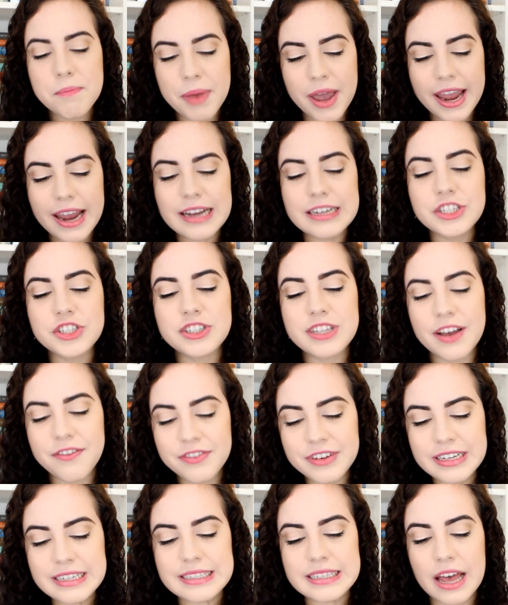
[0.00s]
on page
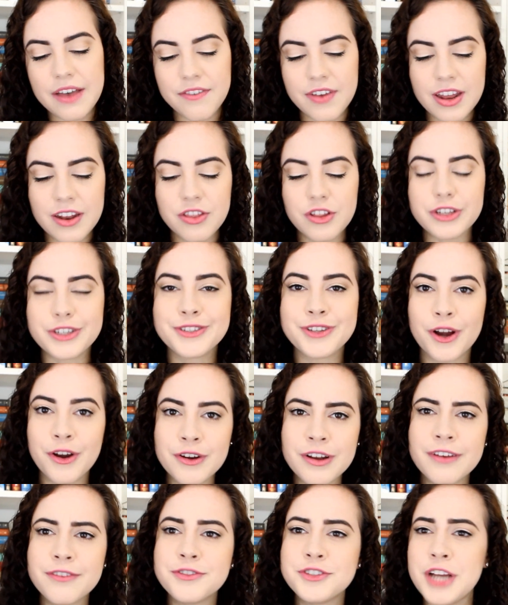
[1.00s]
77, the
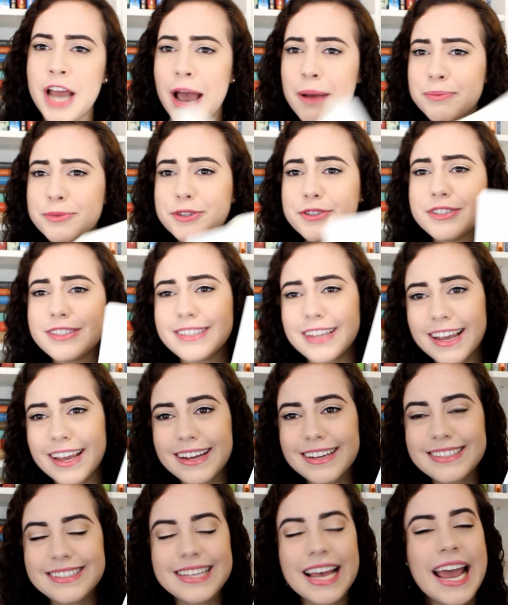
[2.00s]
start of chapter
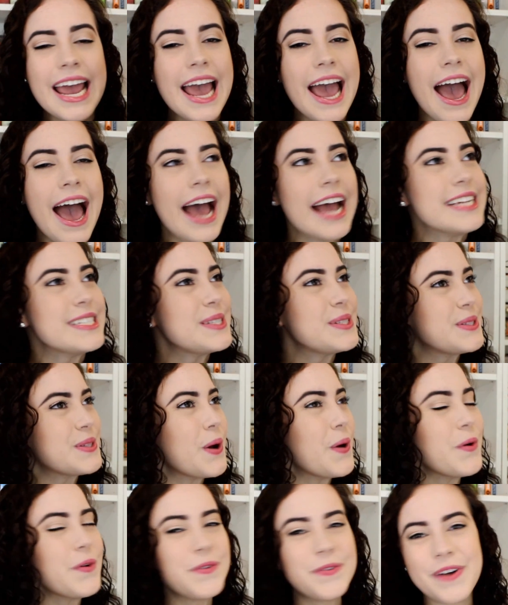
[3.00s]
6. So
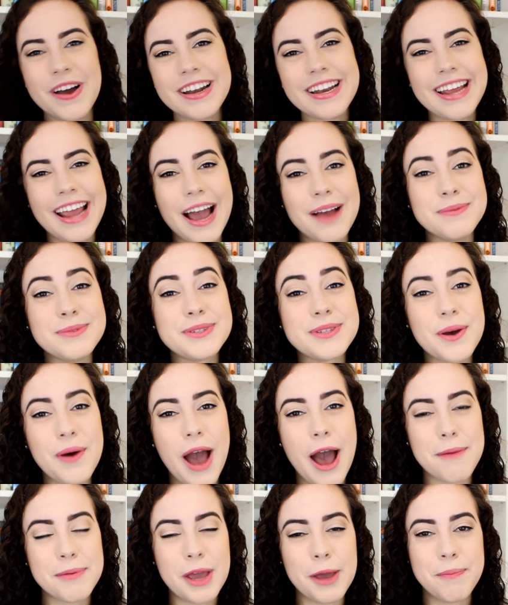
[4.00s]
funny! I'm so
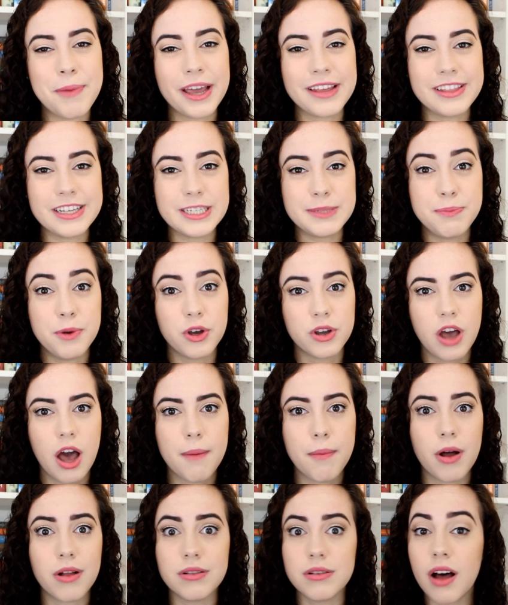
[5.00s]
happy I picked this book
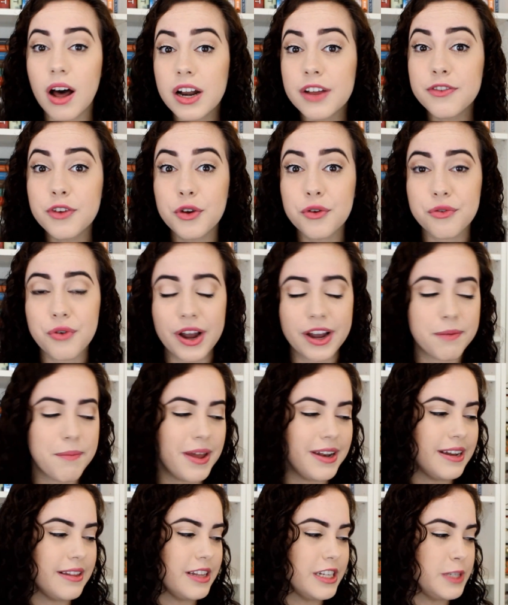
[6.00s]
up. A lot of you
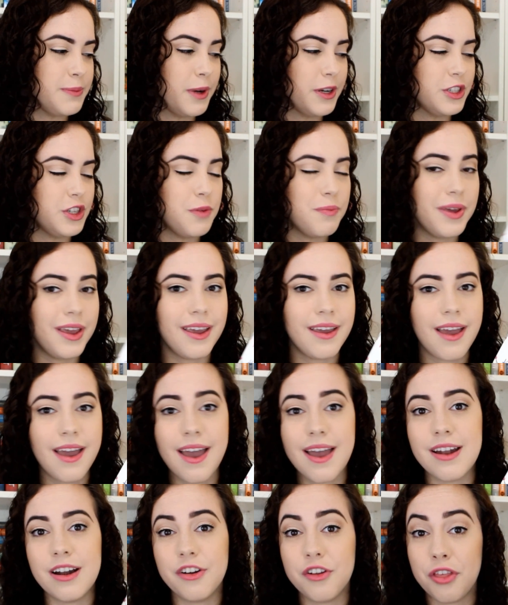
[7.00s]
recommended this book to me,
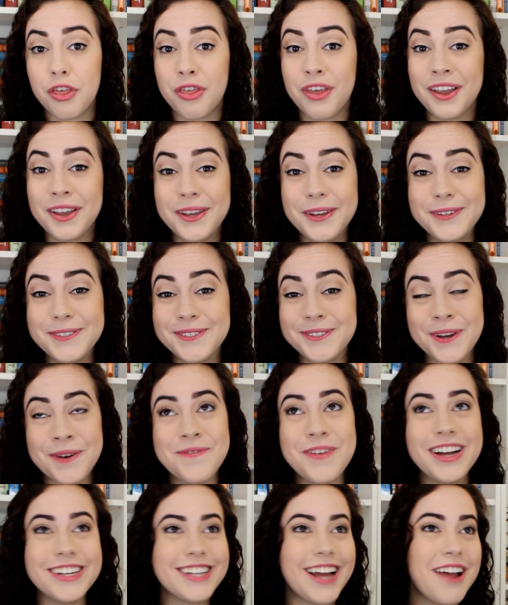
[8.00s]
and thank you so
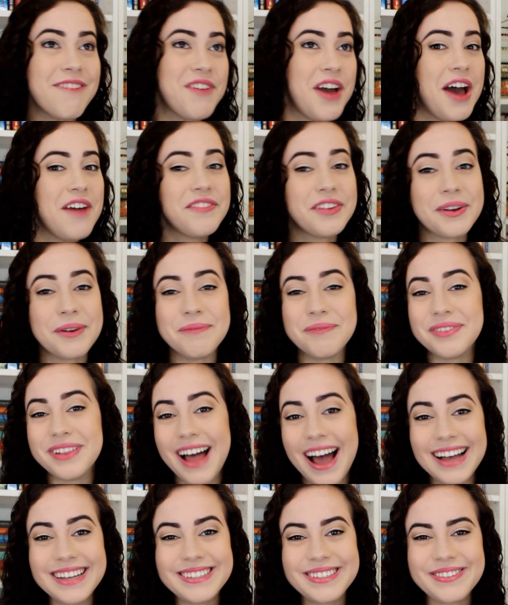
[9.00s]
much. I'm having a
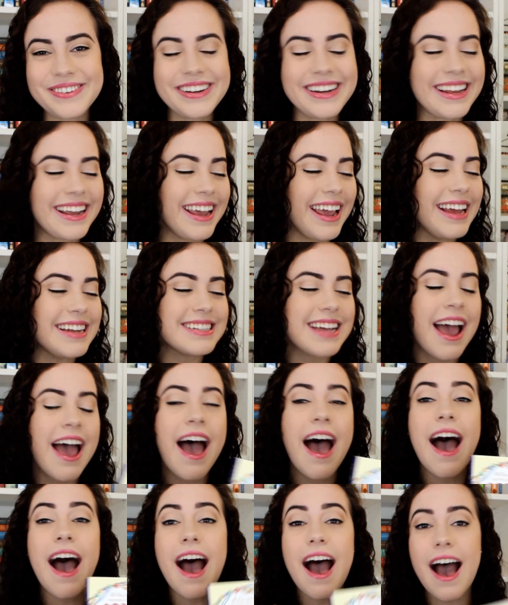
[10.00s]
blast reading it.
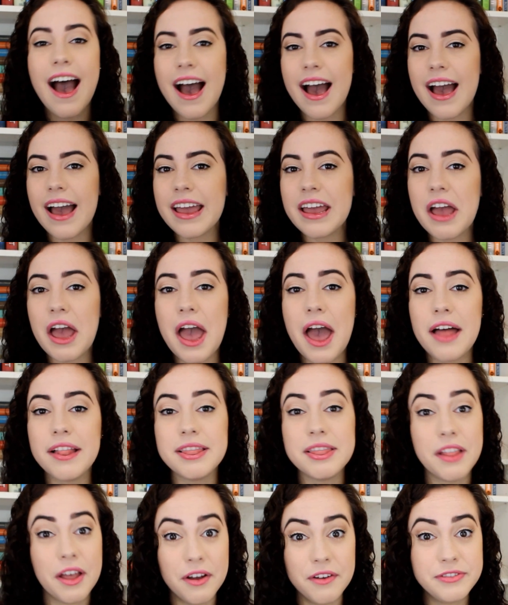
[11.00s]
I
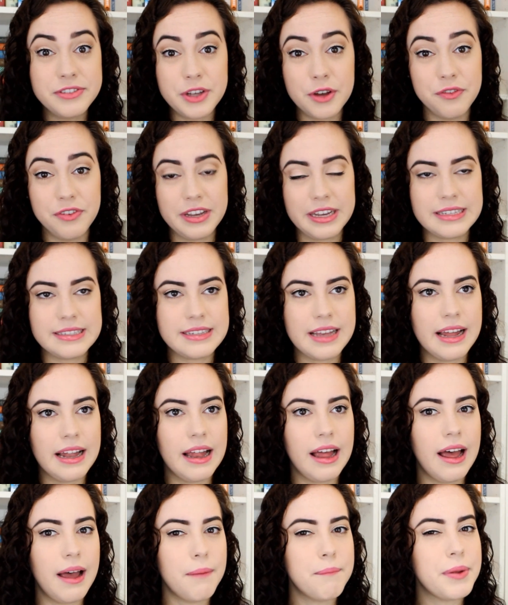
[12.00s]
love Sophie
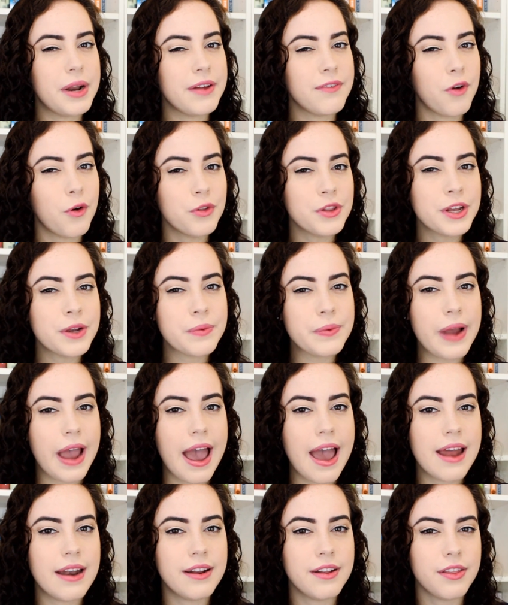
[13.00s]
Kinsella, but I've only
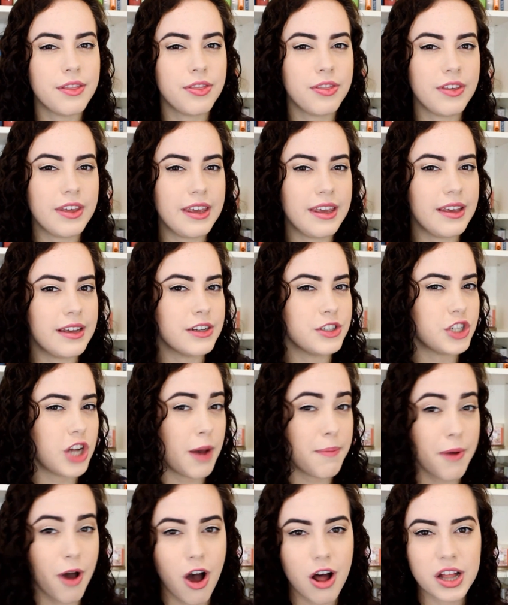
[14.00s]
read the
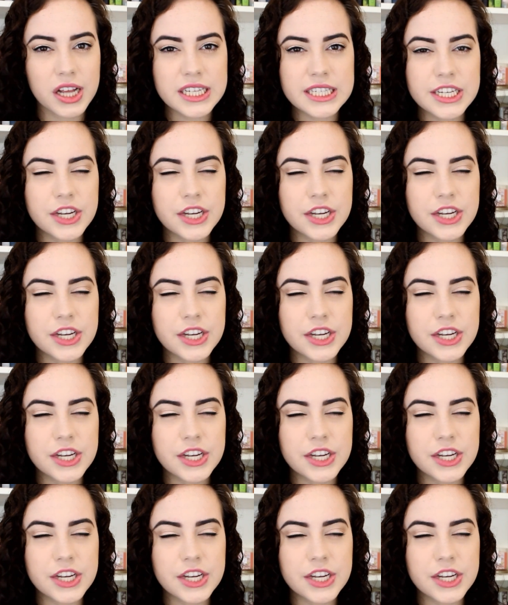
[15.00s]
Shopaholic